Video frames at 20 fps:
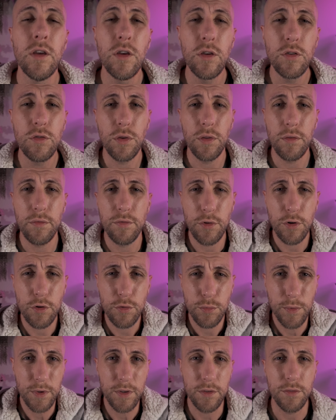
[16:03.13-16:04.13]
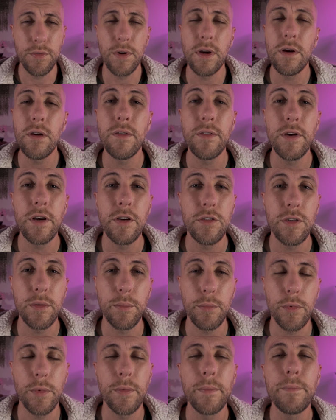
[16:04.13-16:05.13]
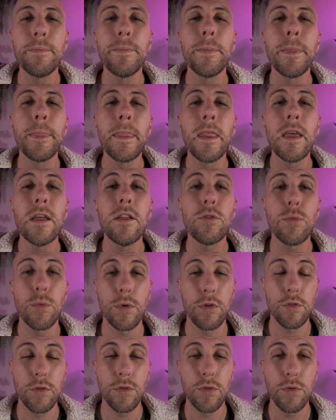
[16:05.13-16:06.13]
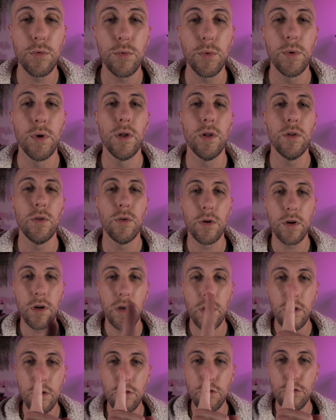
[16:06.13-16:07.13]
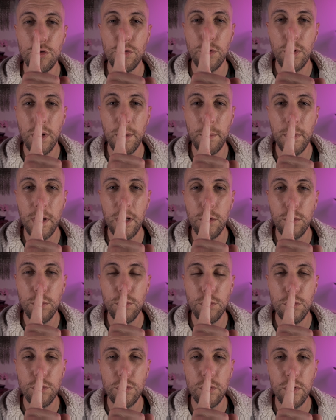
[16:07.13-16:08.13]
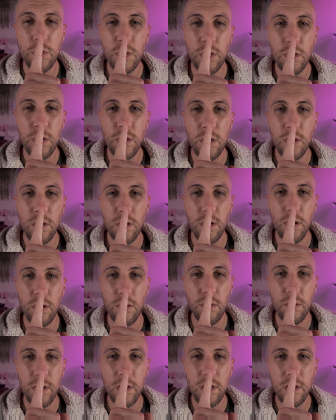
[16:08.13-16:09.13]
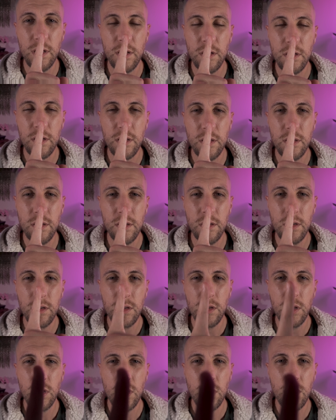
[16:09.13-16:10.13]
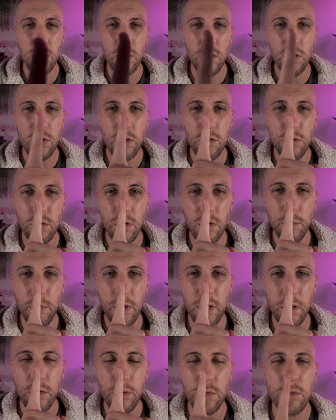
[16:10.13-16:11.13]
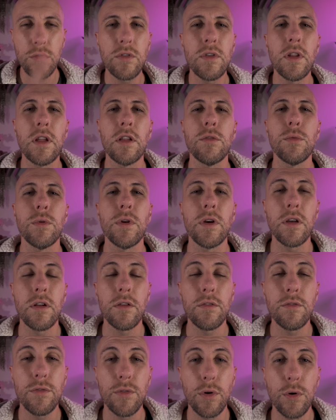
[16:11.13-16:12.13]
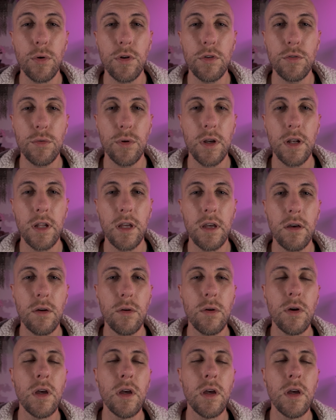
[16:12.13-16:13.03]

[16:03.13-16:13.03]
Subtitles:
So the first one is very, very simple. Just want you to look straight at my nose. Alright. Straight at my nose. That's where you're going to focus right now.